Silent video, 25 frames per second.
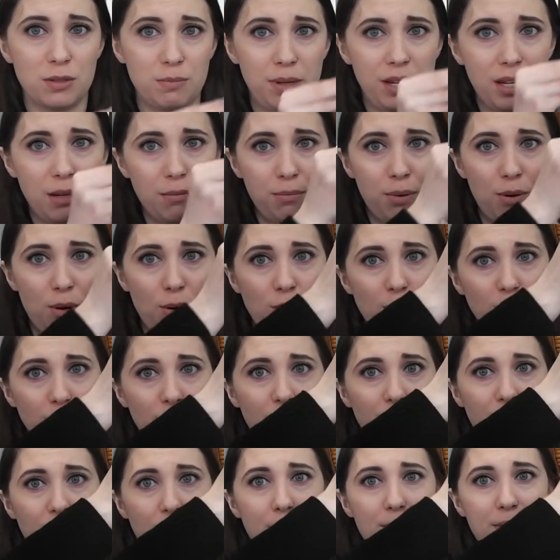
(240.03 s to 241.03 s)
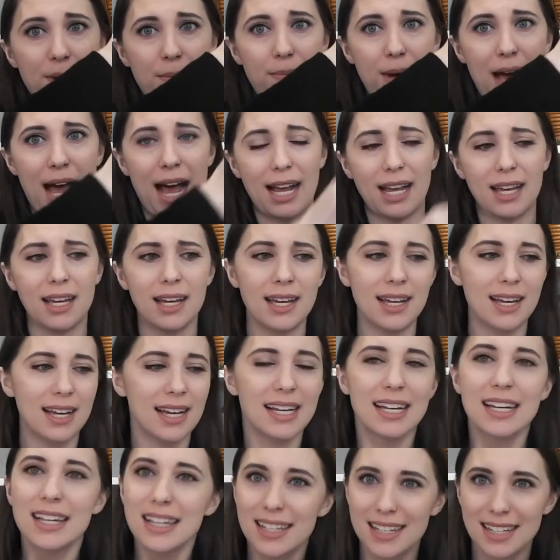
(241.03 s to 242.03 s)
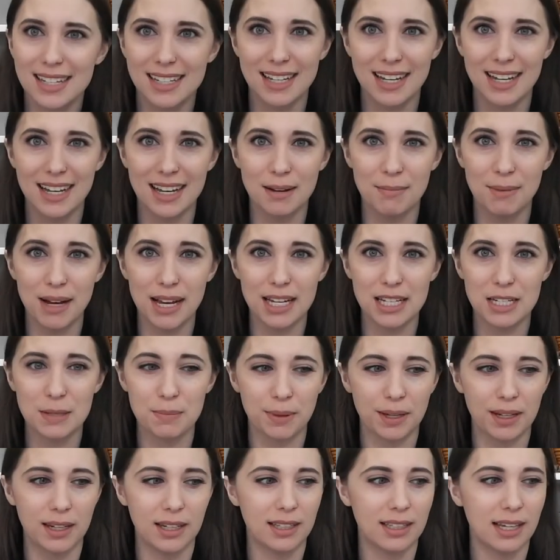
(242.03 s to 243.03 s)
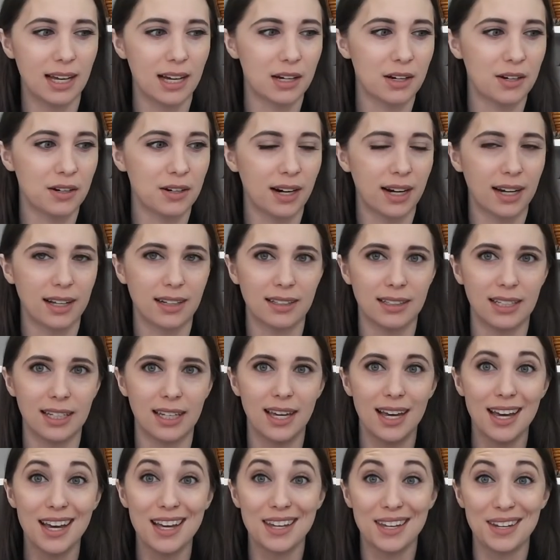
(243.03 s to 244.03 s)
being pulled from the back. Am I explaining that correctly?